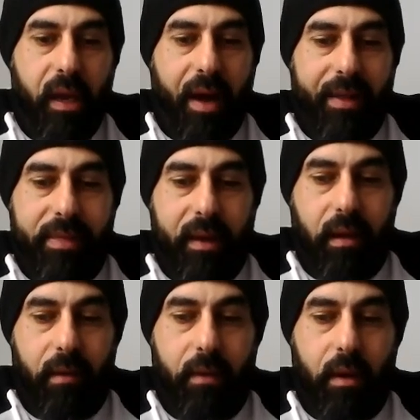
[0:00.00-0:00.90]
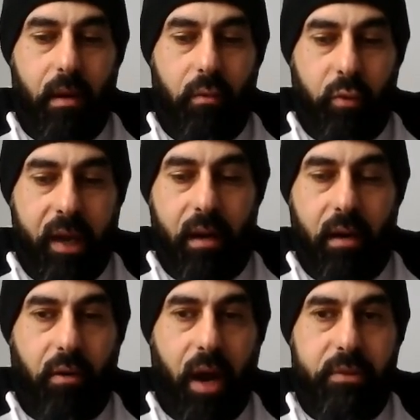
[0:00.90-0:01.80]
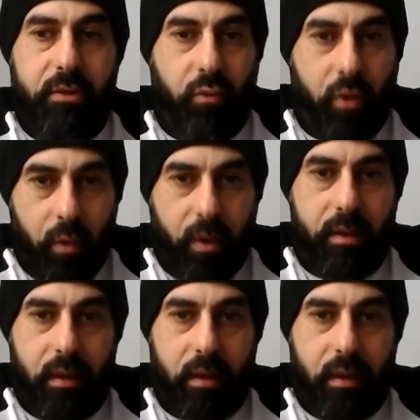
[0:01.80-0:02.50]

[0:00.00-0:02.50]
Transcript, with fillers: I think Regan Grimes ruined